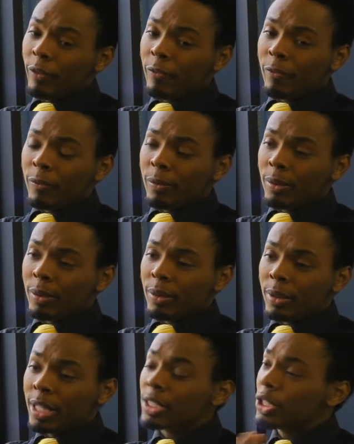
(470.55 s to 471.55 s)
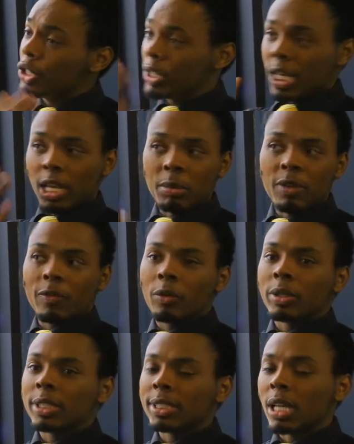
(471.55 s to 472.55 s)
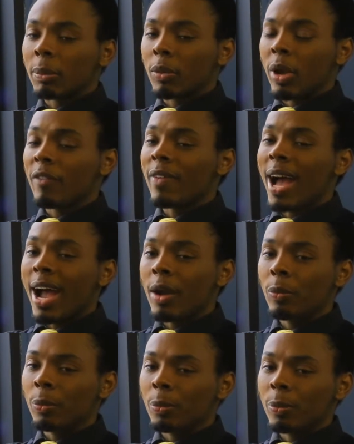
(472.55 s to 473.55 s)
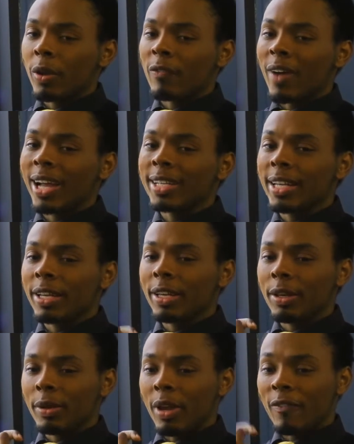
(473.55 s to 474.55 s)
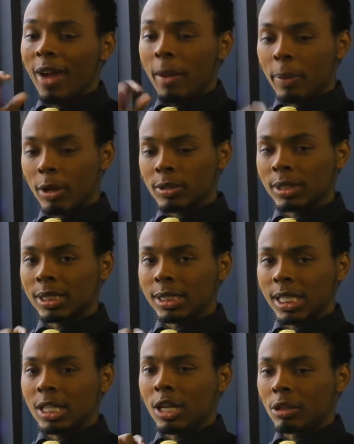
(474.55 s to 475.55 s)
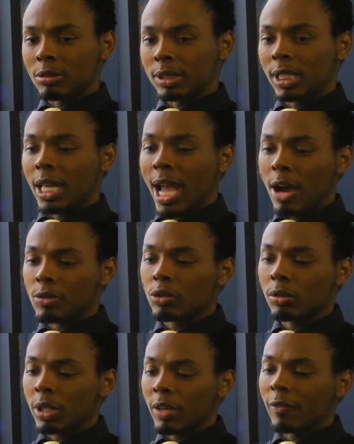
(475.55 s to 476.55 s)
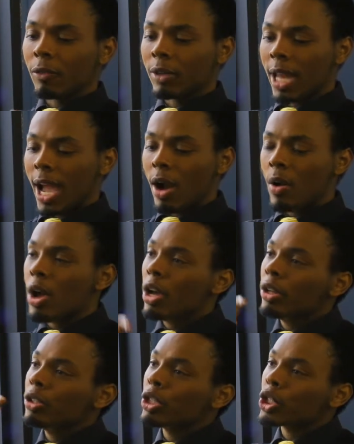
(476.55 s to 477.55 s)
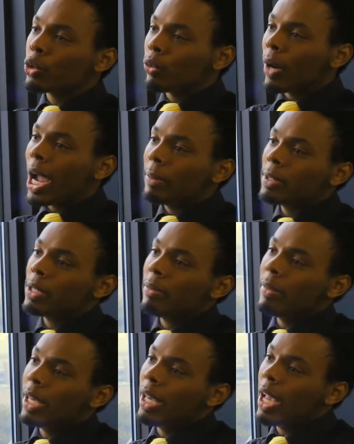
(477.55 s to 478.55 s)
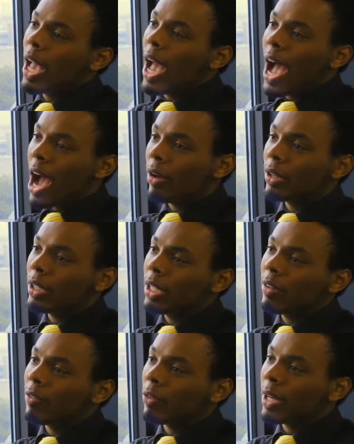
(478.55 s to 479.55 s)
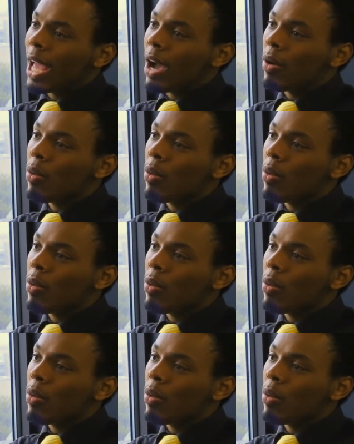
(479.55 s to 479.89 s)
if, let's just take me for an example. If I, if I didn't, if I personally didn't understand how to live for now, mm-hmm. describe to me how to live for now.